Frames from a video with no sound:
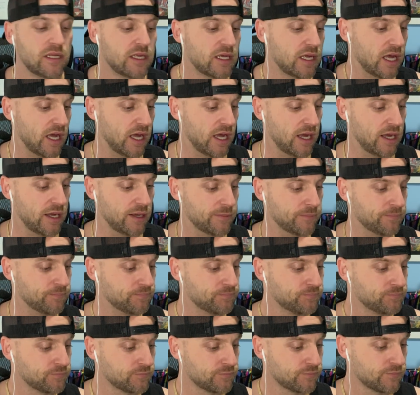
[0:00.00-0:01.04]
So
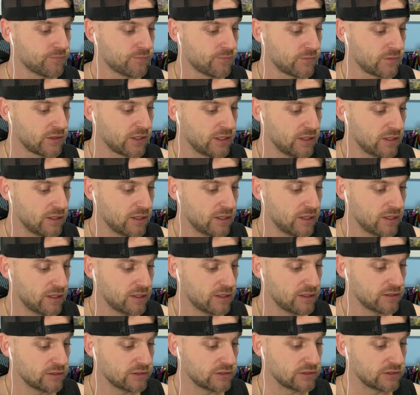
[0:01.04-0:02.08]

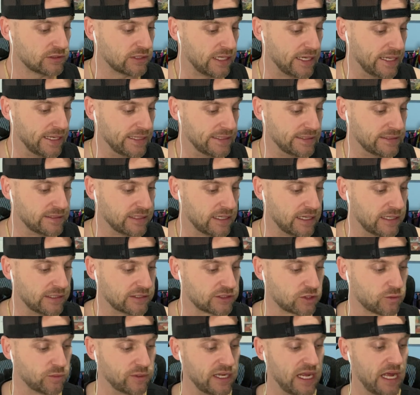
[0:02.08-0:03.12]

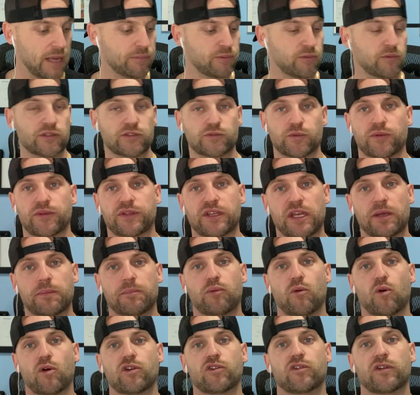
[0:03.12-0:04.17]
what happened was with Kim
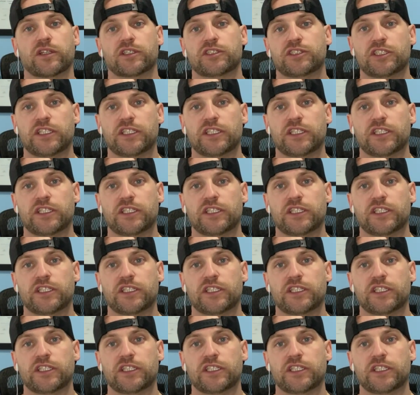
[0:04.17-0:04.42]
Bornerick,